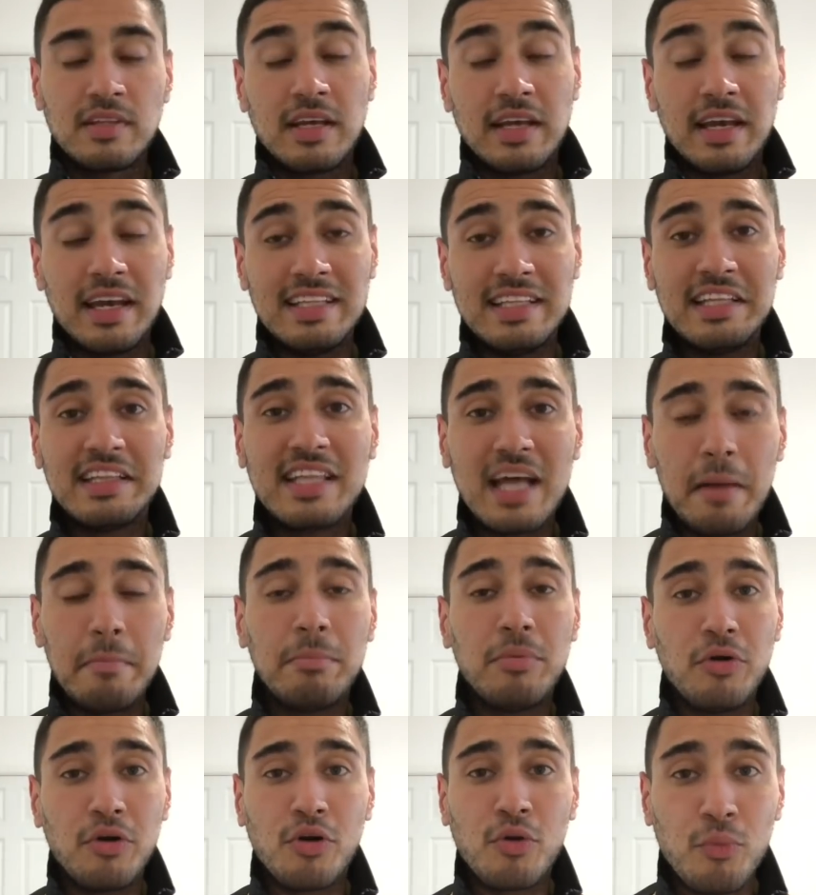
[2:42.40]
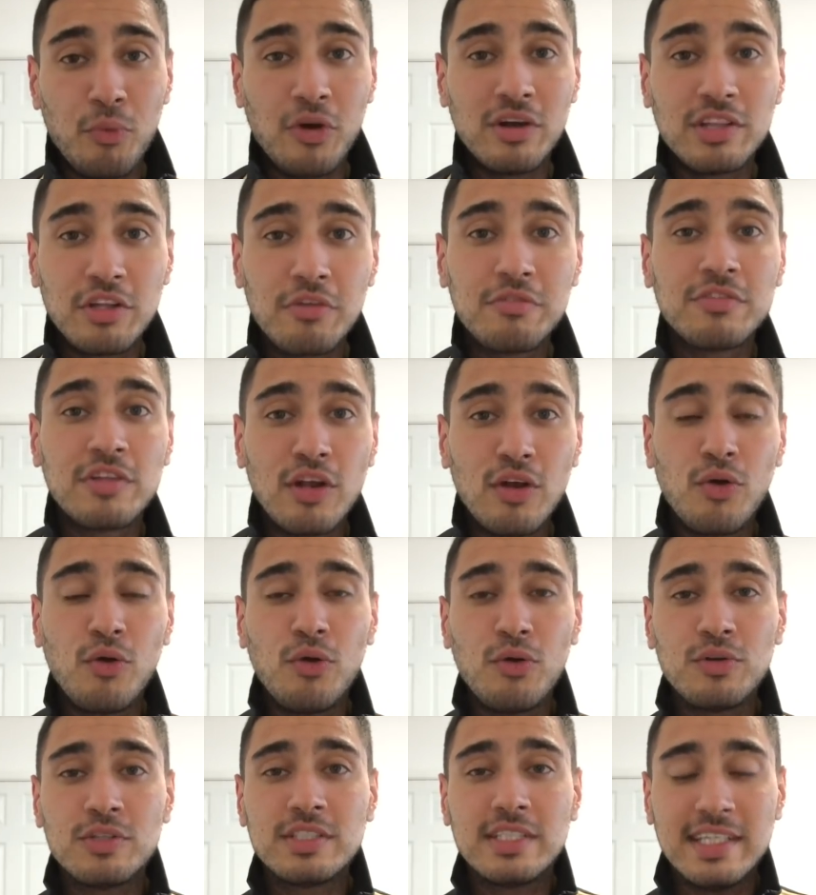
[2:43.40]
And in that book, one of the
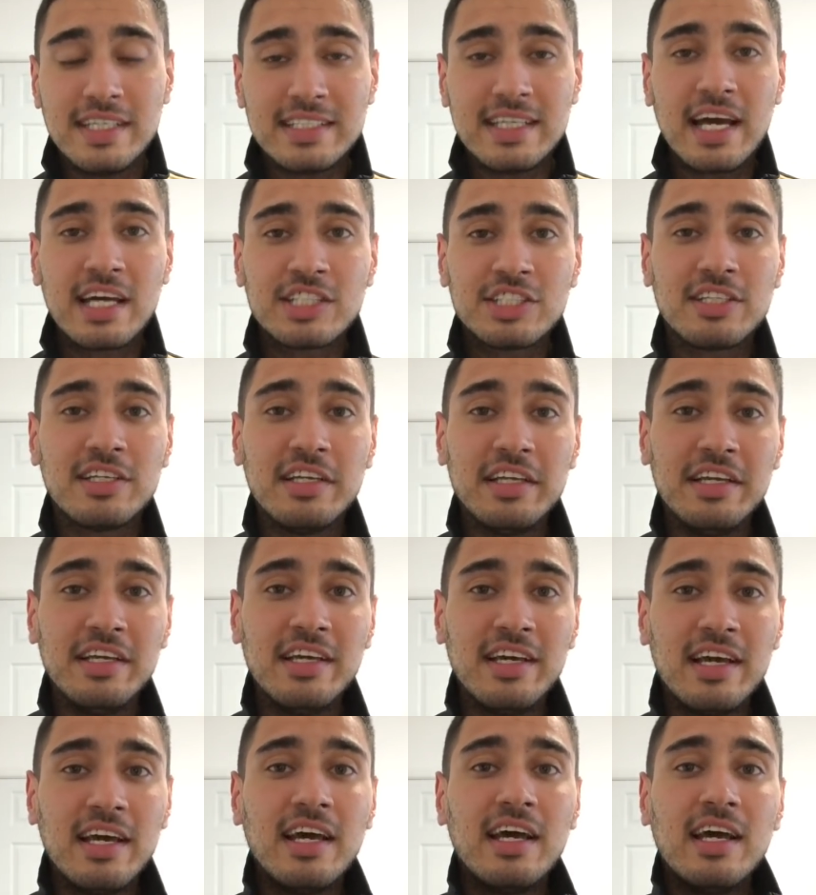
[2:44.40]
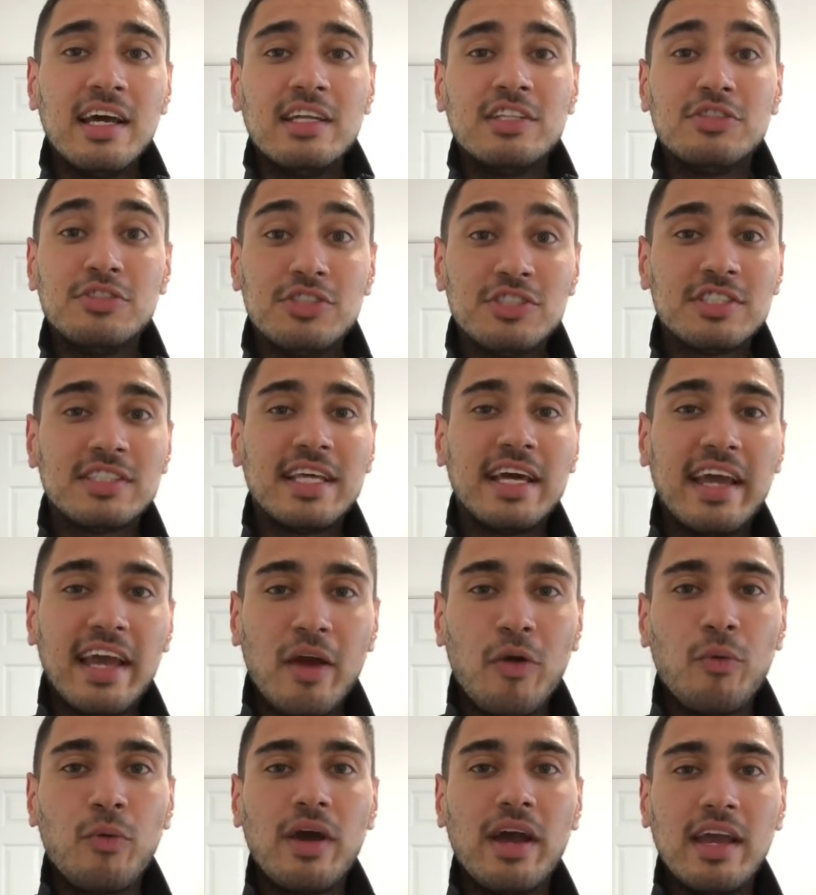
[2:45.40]
laws is actually to
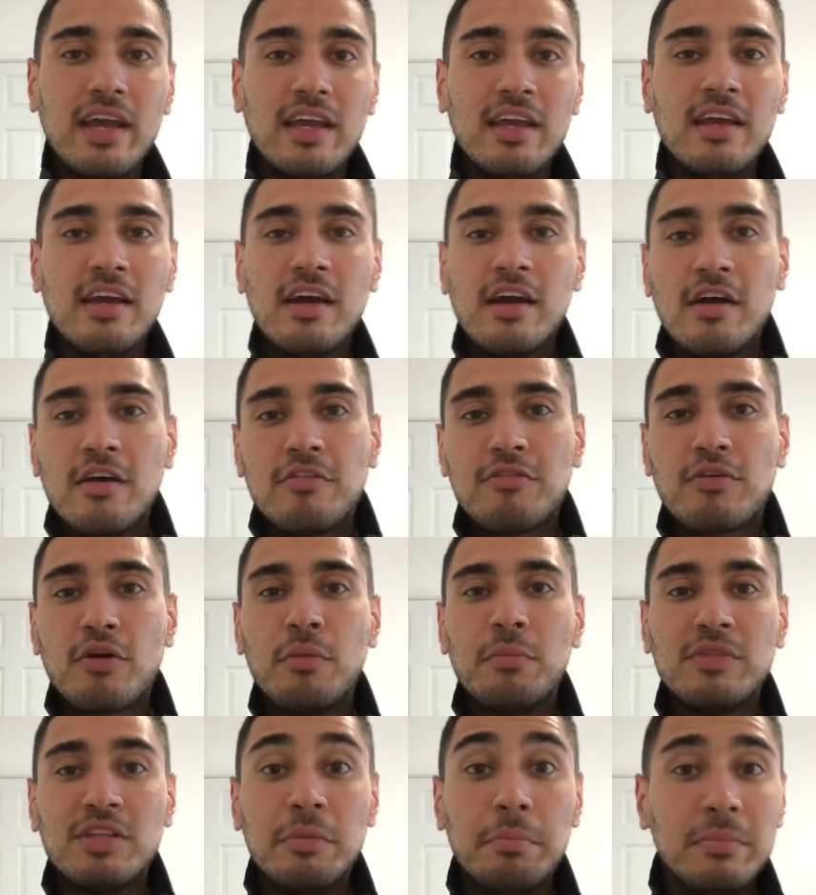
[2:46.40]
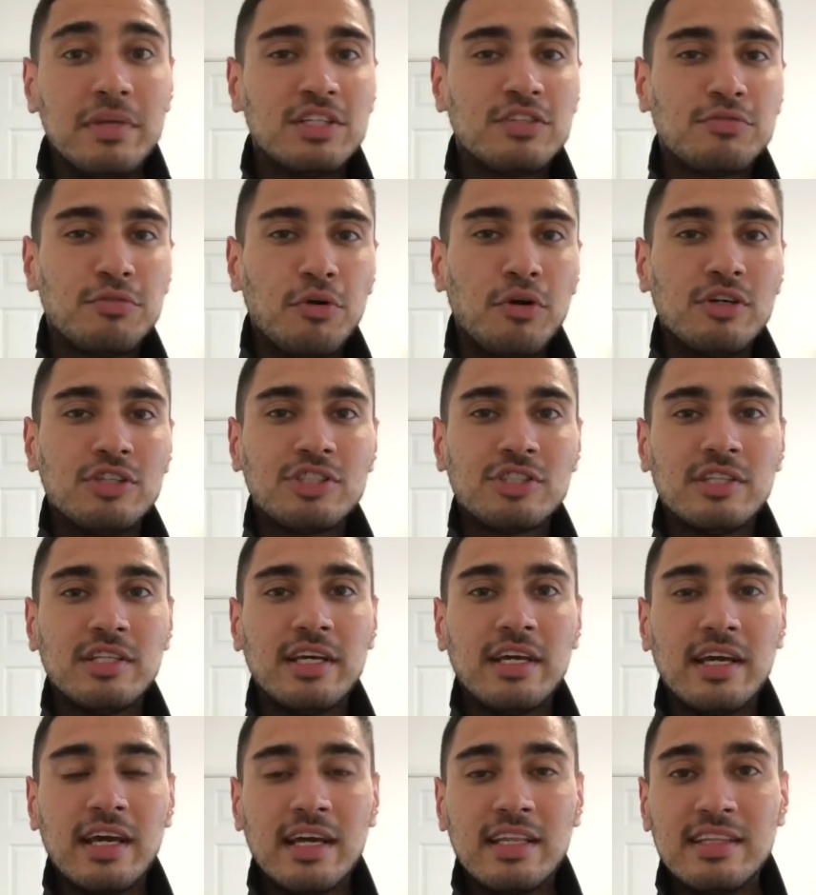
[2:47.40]
stay away from the
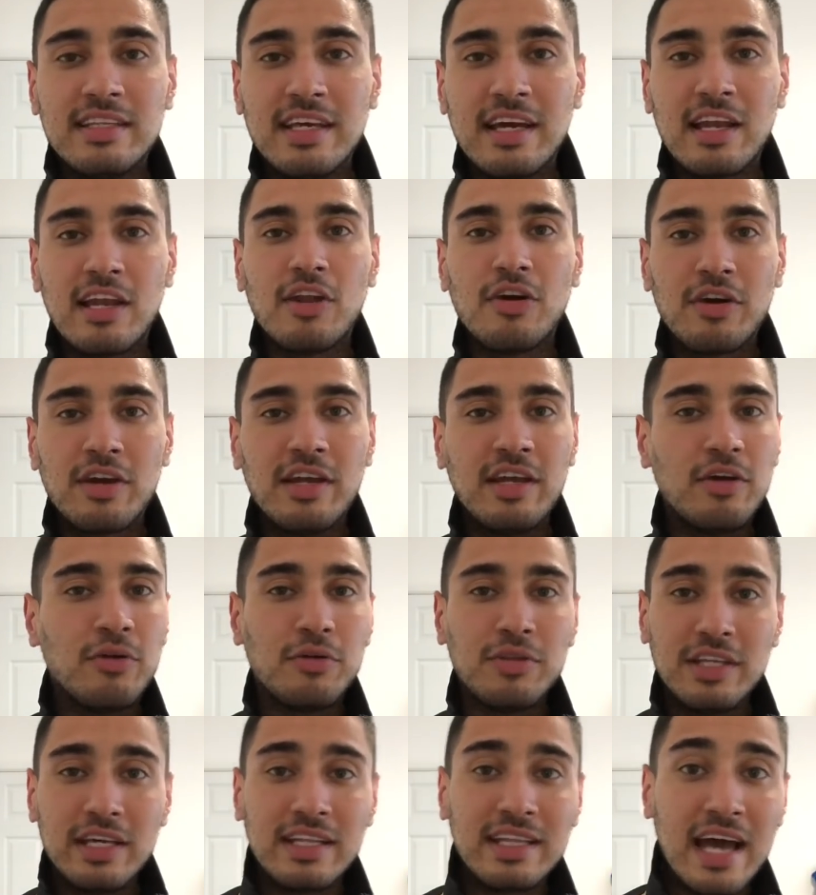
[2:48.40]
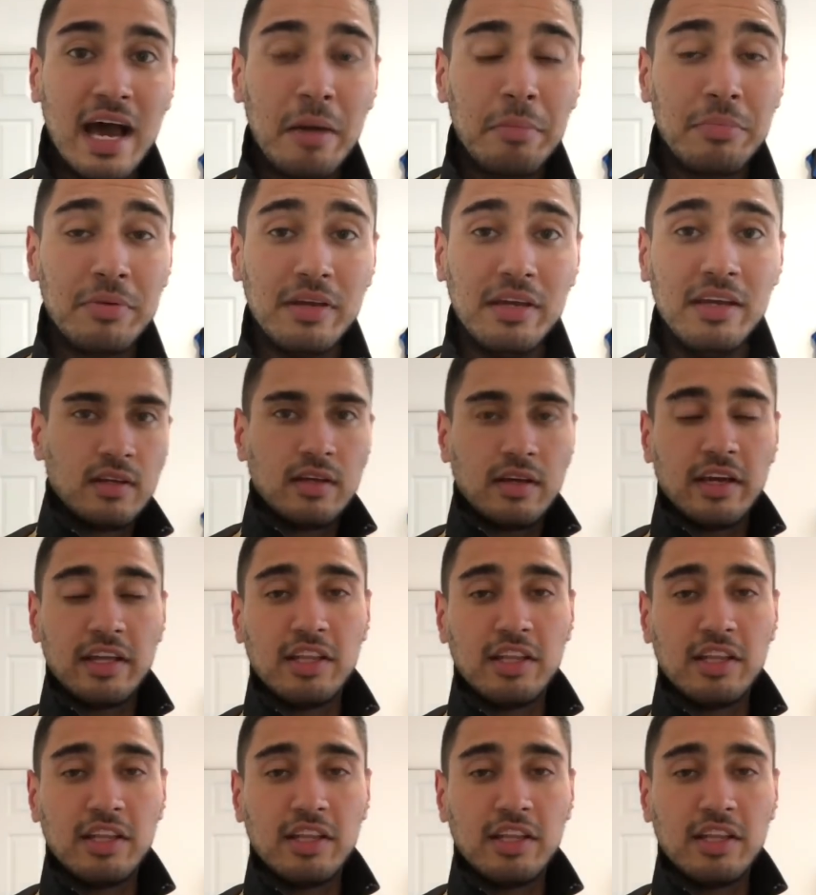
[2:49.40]
misfortunate and the unlucky or the unhappy.